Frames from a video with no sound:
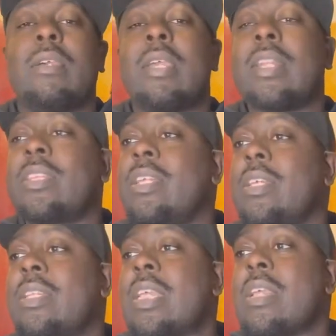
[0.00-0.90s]
He had
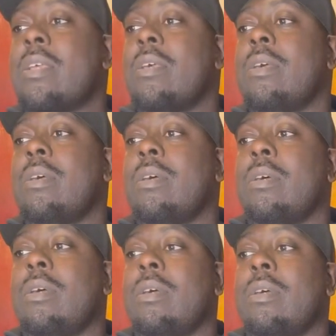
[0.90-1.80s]
the
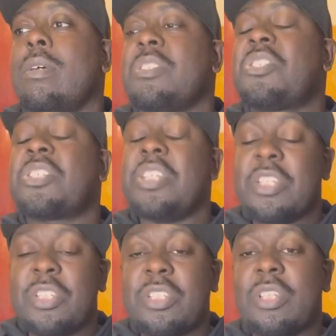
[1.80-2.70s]

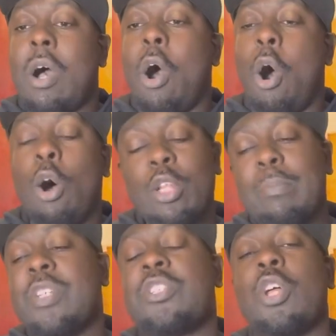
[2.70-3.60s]
sinister,
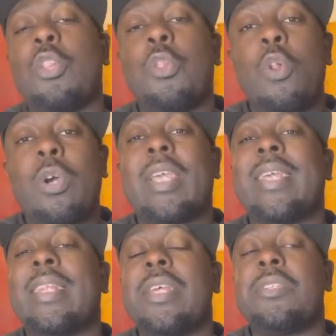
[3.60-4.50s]
ominous look
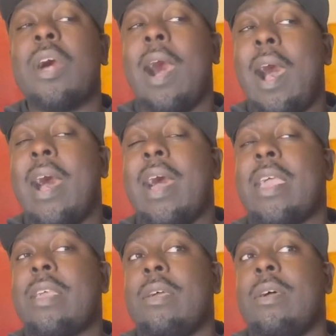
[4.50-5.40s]
in his
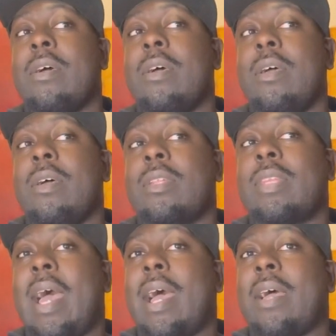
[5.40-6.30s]
eye
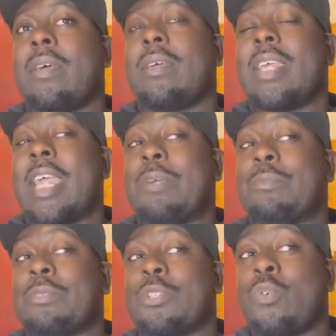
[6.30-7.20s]
that it
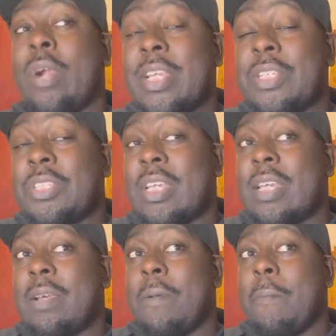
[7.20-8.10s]
was crazy,